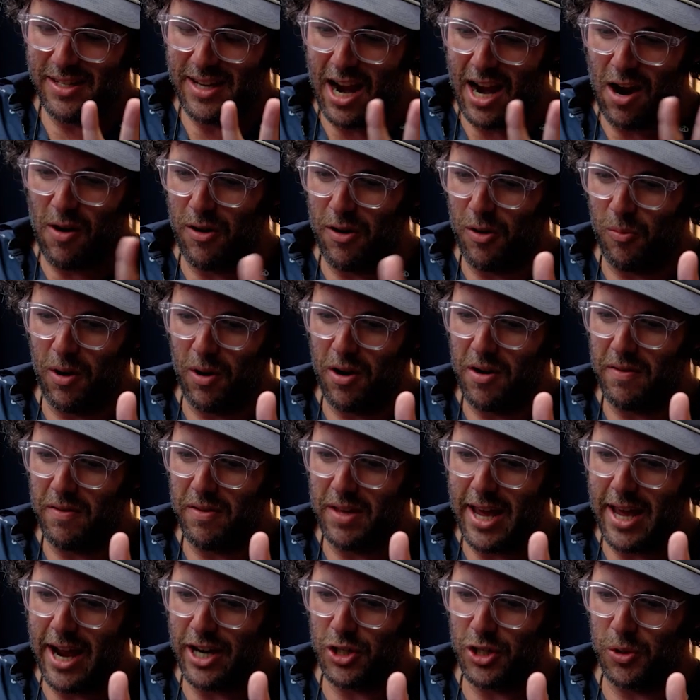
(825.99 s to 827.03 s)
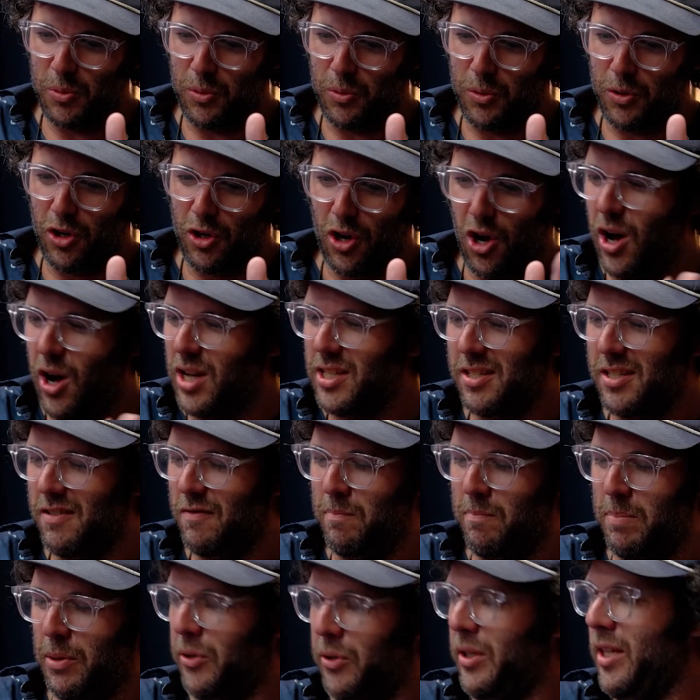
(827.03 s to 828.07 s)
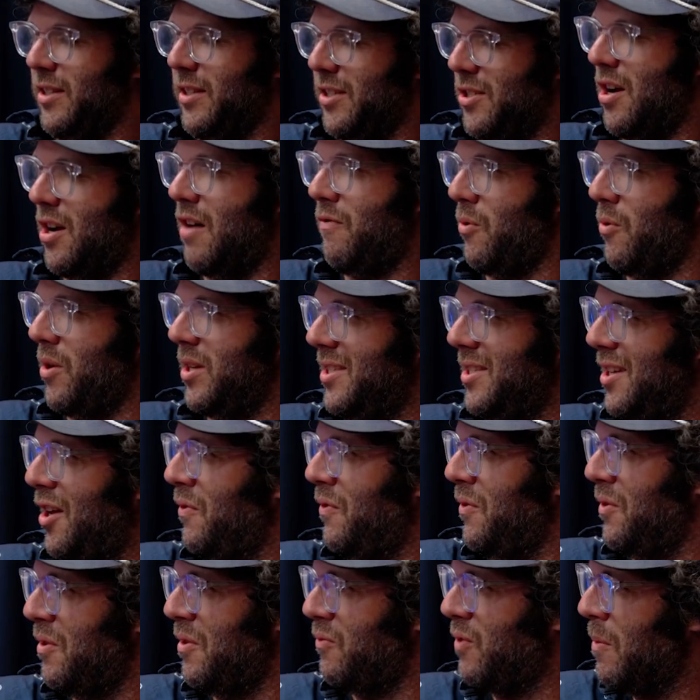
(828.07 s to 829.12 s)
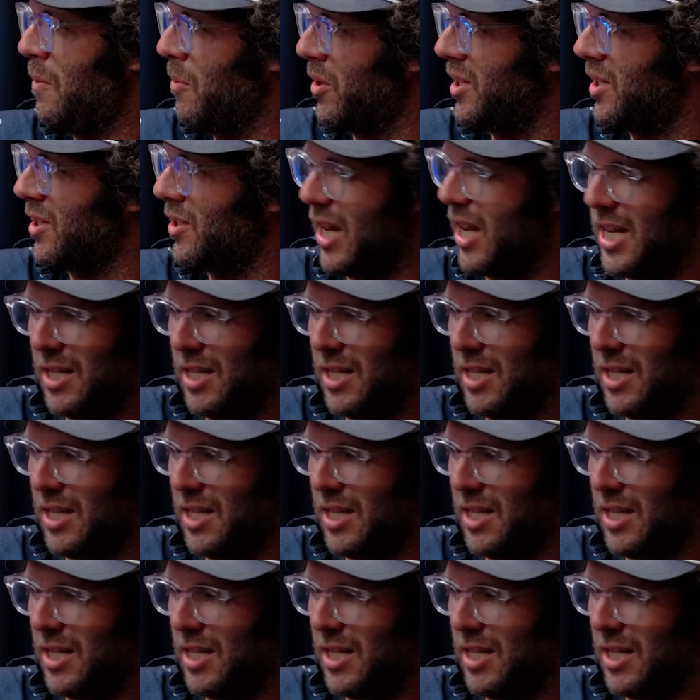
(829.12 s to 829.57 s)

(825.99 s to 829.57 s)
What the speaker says: era where the actual cost of building the software itself and the frameworks